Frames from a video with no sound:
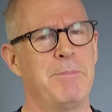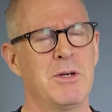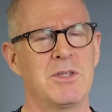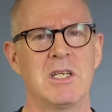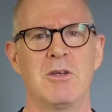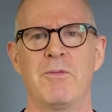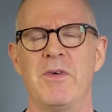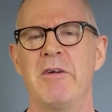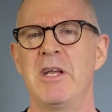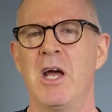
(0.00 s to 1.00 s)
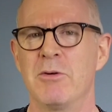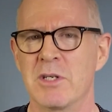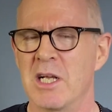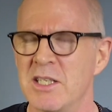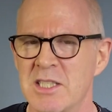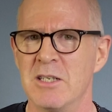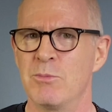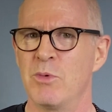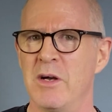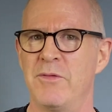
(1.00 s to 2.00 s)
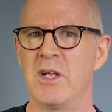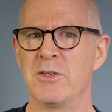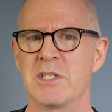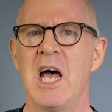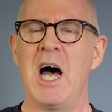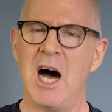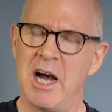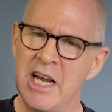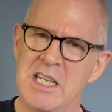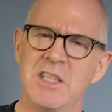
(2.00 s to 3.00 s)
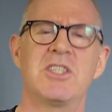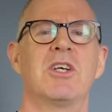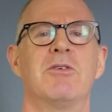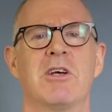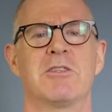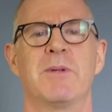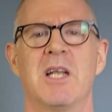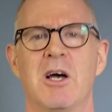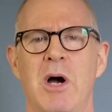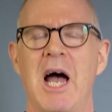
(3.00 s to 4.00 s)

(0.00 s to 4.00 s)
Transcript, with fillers: Building Your Very Own Custom Workflows, are in the show notes below.